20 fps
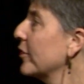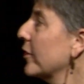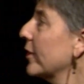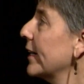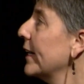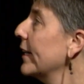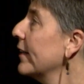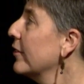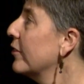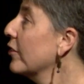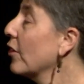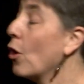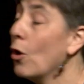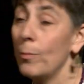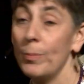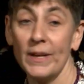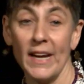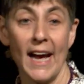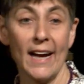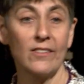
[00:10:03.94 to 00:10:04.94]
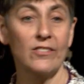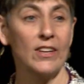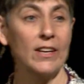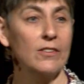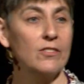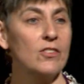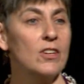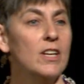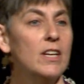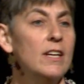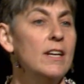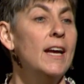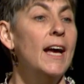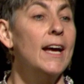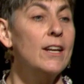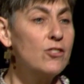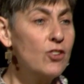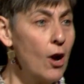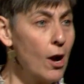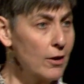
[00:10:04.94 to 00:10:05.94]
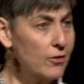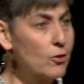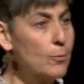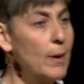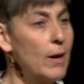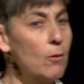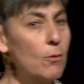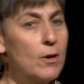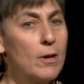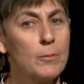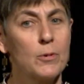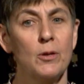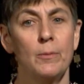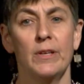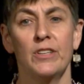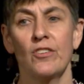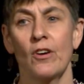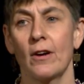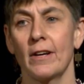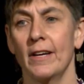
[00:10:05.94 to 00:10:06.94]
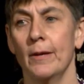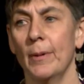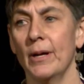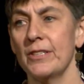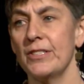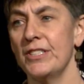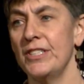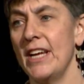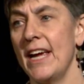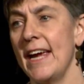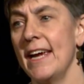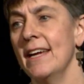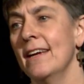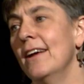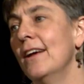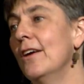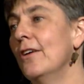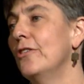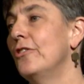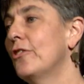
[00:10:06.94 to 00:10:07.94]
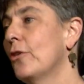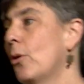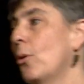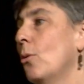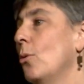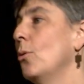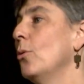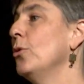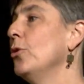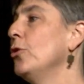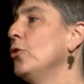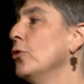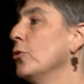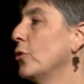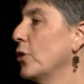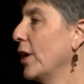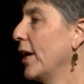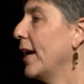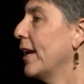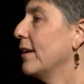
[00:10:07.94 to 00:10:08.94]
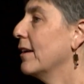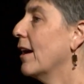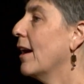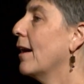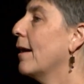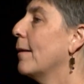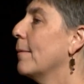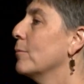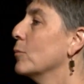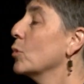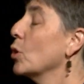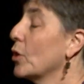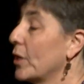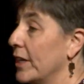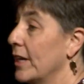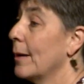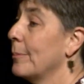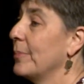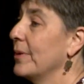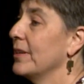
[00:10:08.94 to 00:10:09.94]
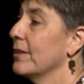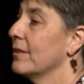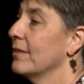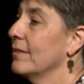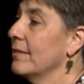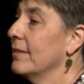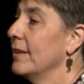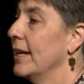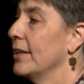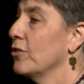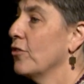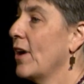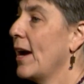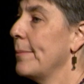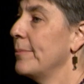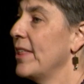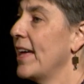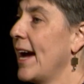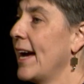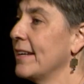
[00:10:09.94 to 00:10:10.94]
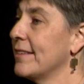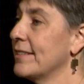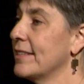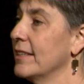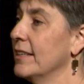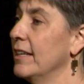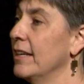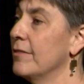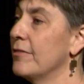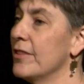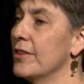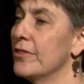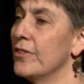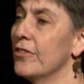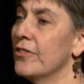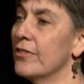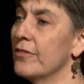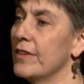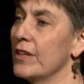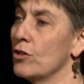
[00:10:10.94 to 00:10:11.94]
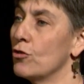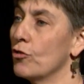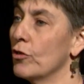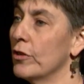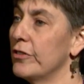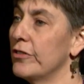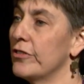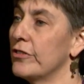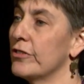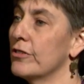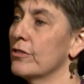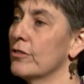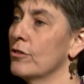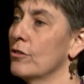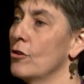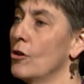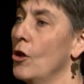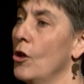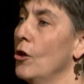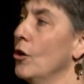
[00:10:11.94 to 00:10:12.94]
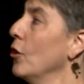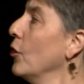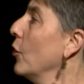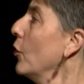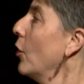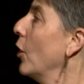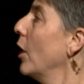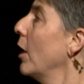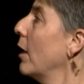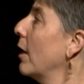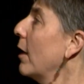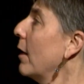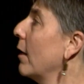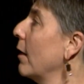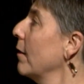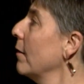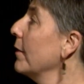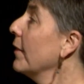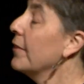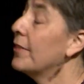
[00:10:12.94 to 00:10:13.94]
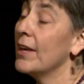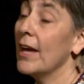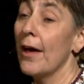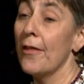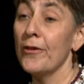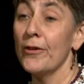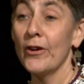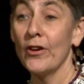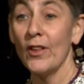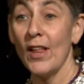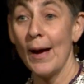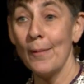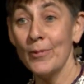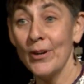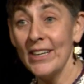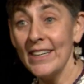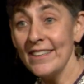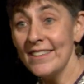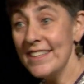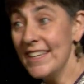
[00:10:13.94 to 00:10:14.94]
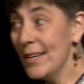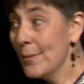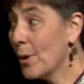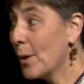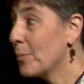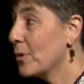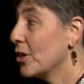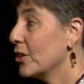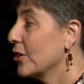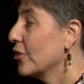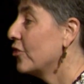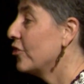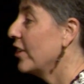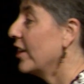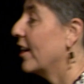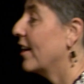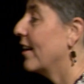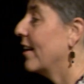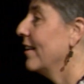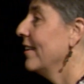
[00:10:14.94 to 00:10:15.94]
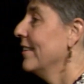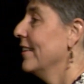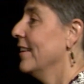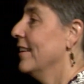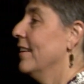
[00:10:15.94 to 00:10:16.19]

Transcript: is open access and talks about what I'm going to be talking about today. So you can look it up and grab that if this is of interest. The other collaborating team I'm going to share